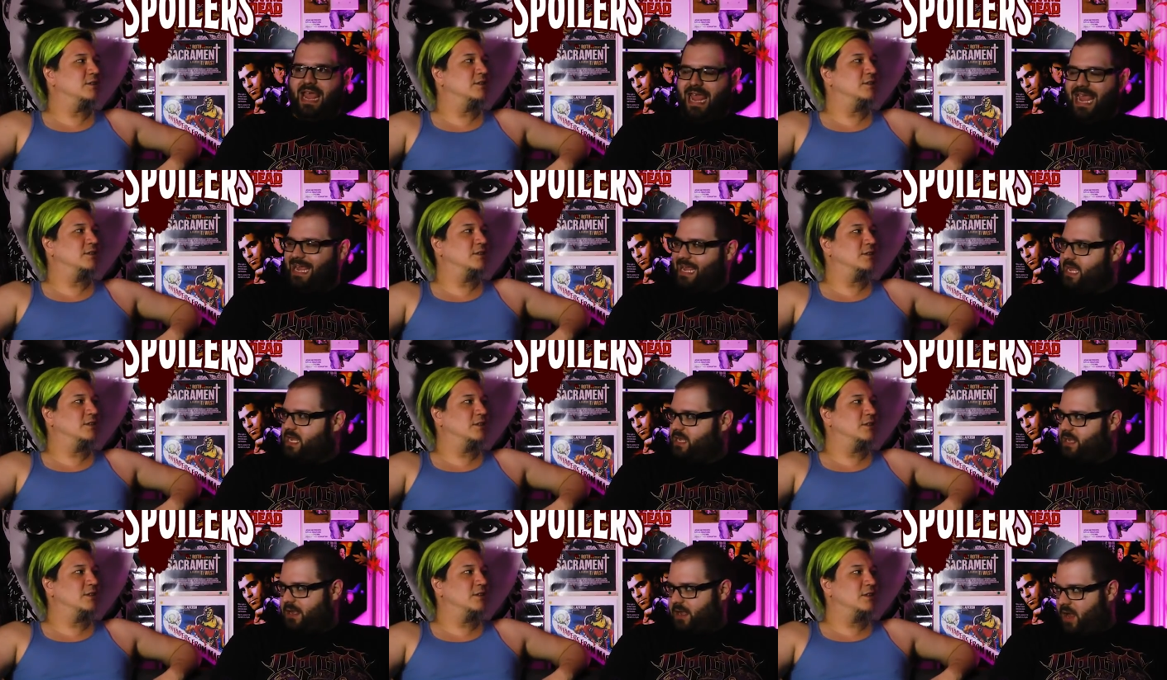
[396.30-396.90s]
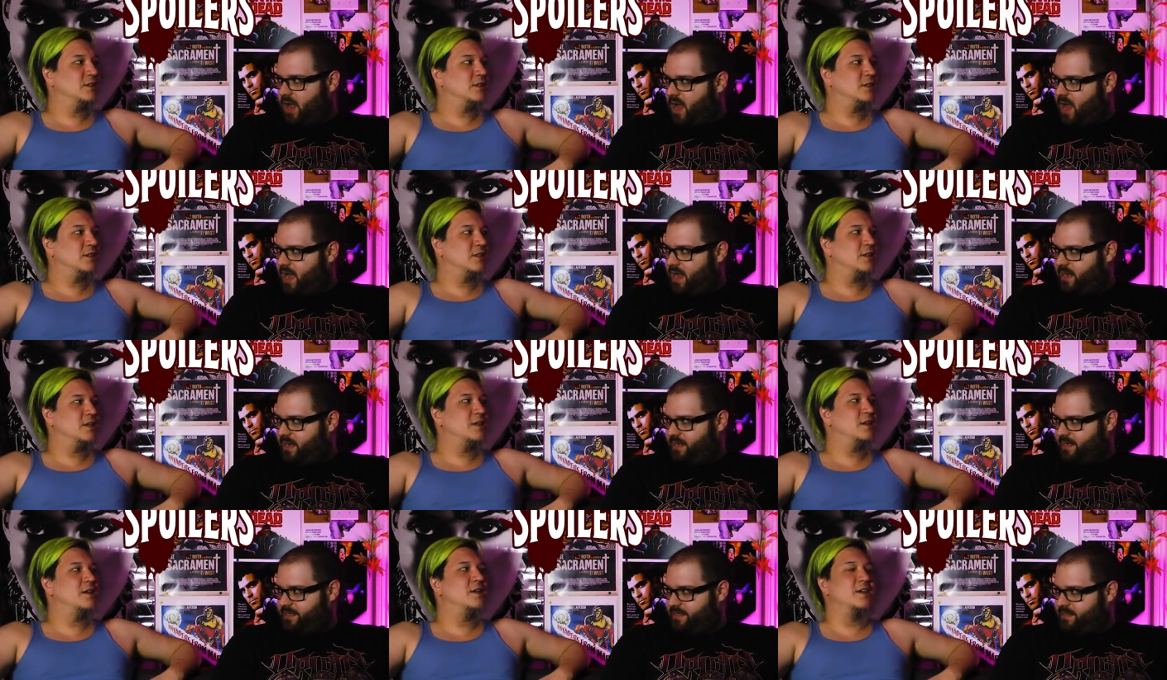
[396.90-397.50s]
Speaker 1: pagan
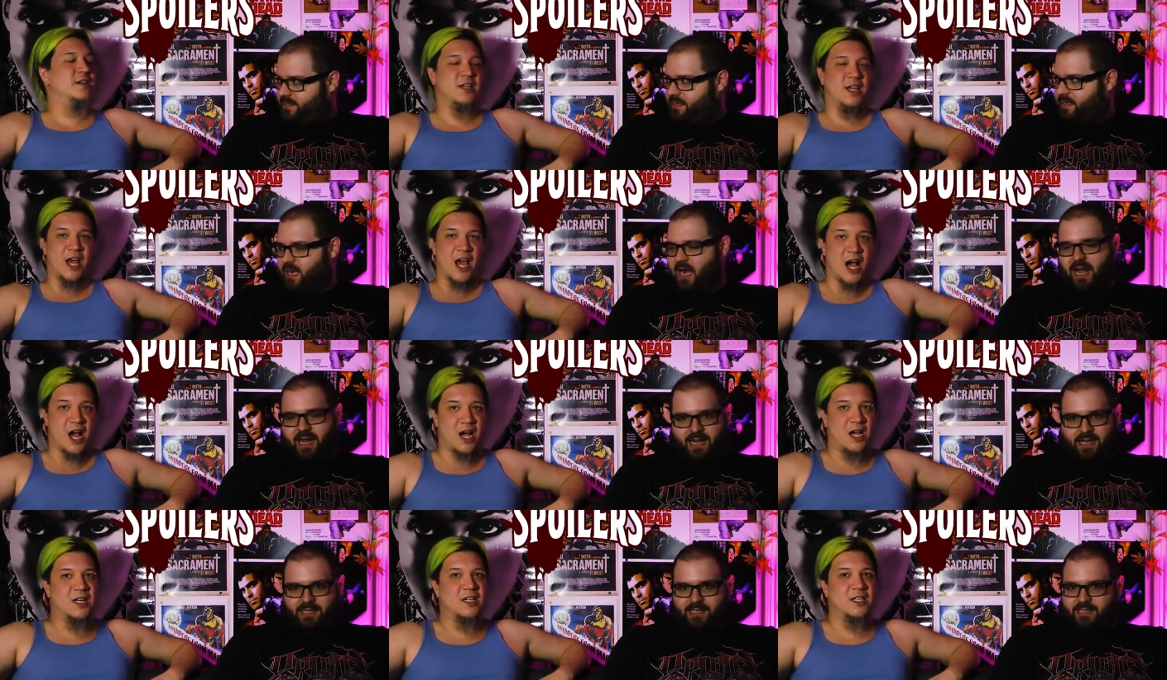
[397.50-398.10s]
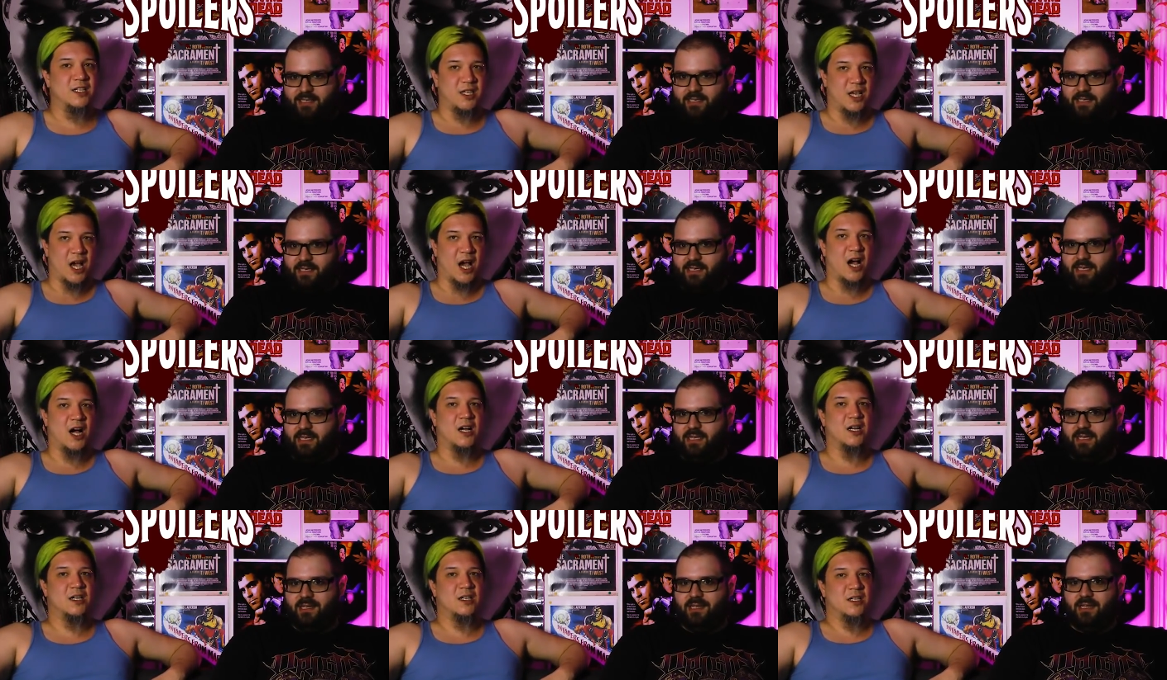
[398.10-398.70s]
goddess. Yeah, goddess.
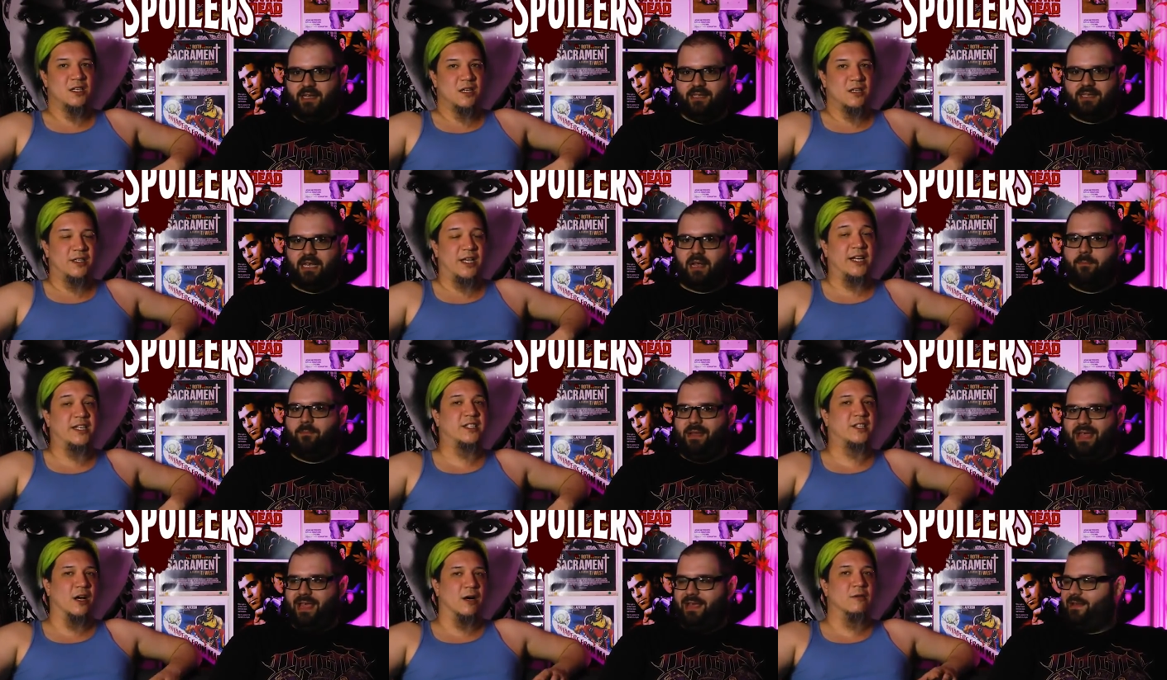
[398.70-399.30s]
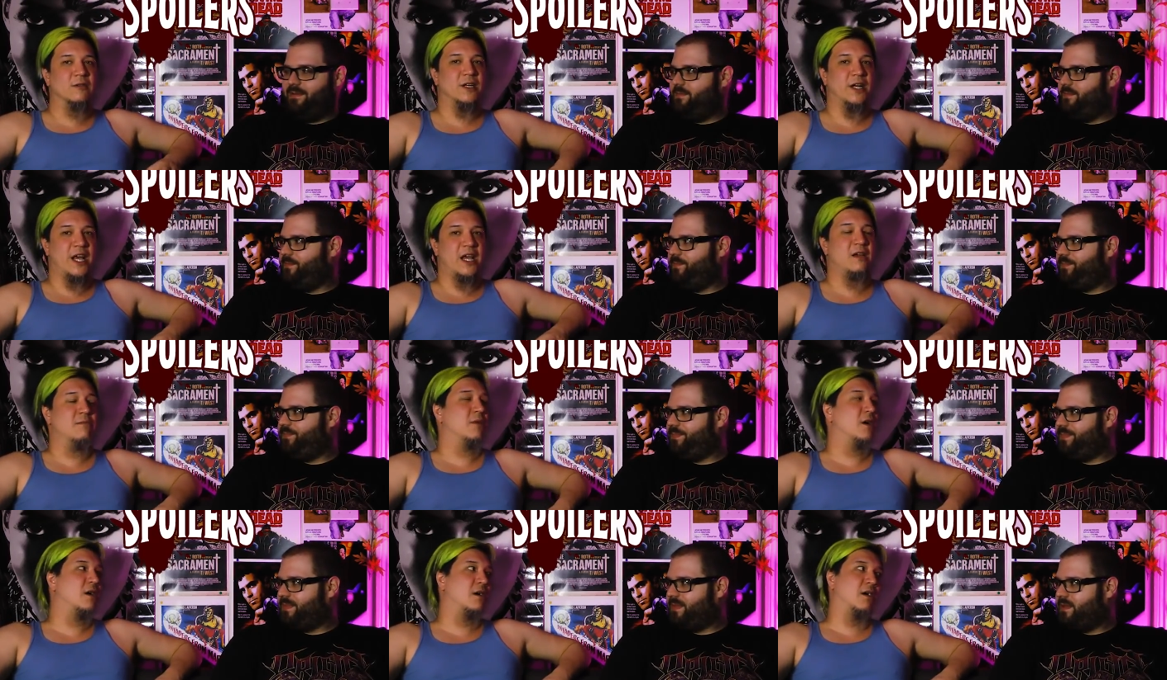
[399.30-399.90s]
Speaker 2: yeah. It's like they don't
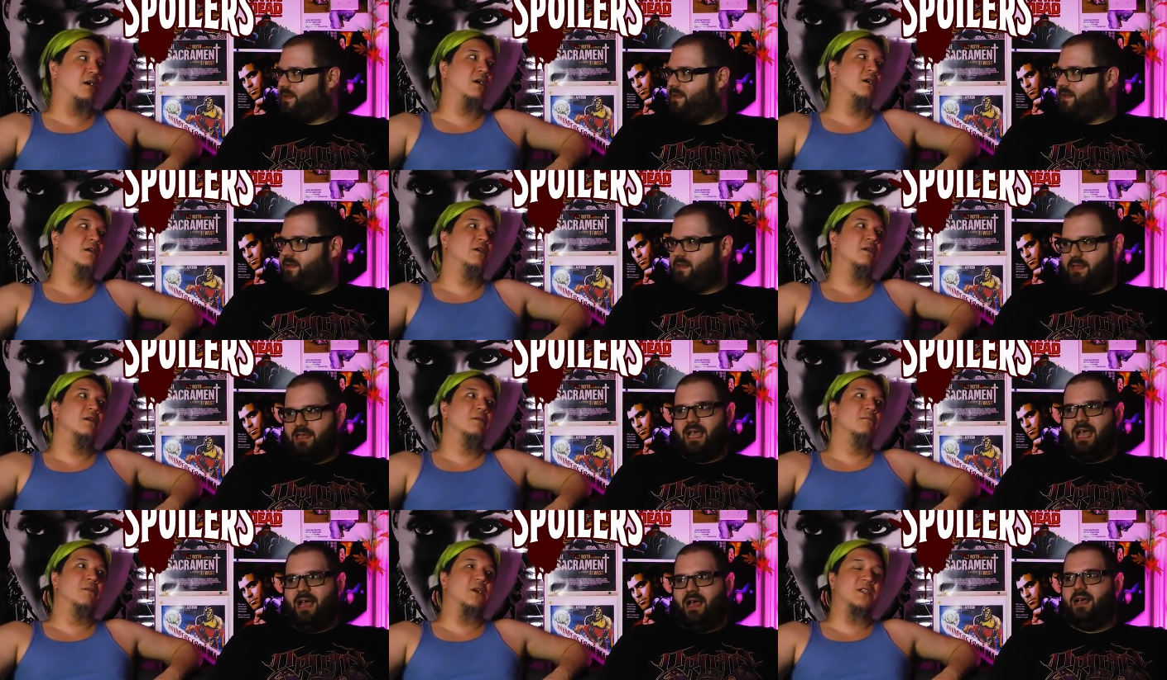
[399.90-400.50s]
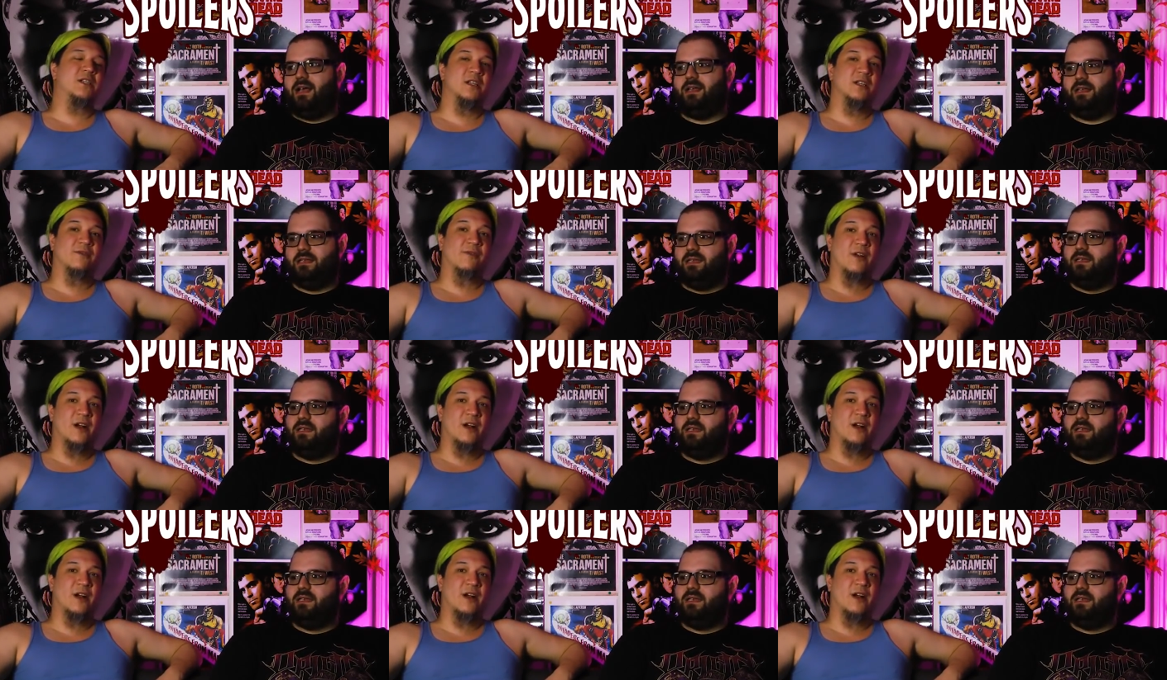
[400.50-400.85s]
name her. Yeah. But she's